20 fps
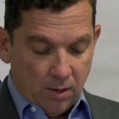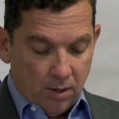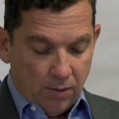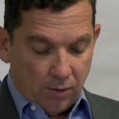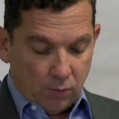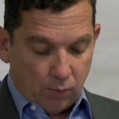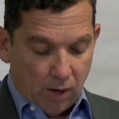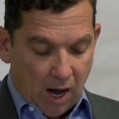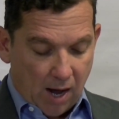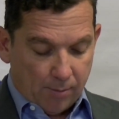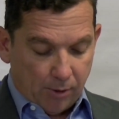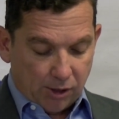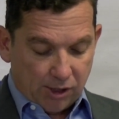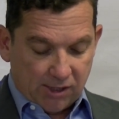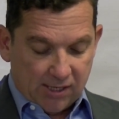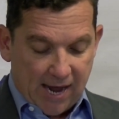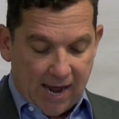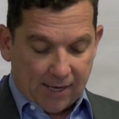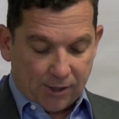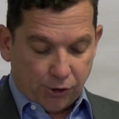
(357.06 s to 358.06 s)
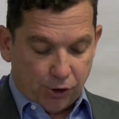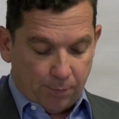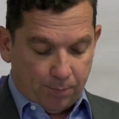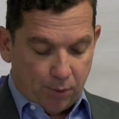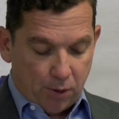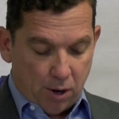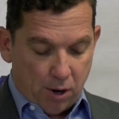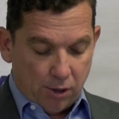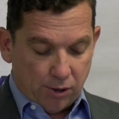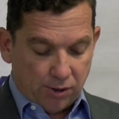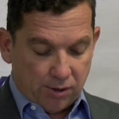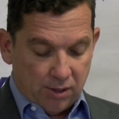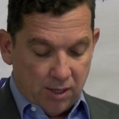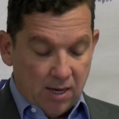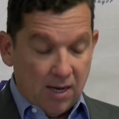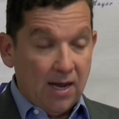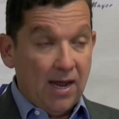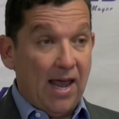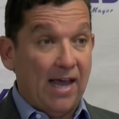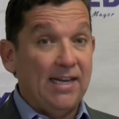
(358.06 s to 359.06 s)
The robber snatched her purse
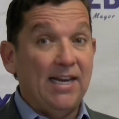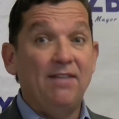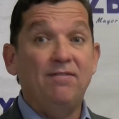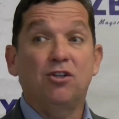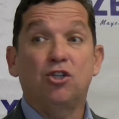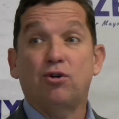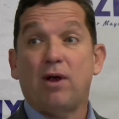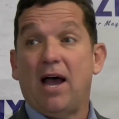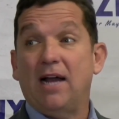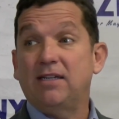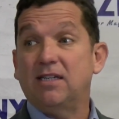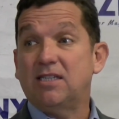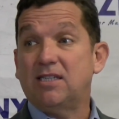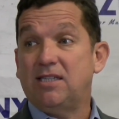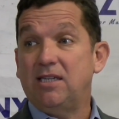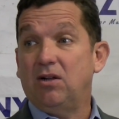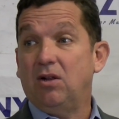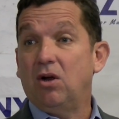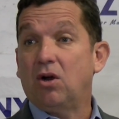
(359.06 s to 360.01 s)
and even tried to steal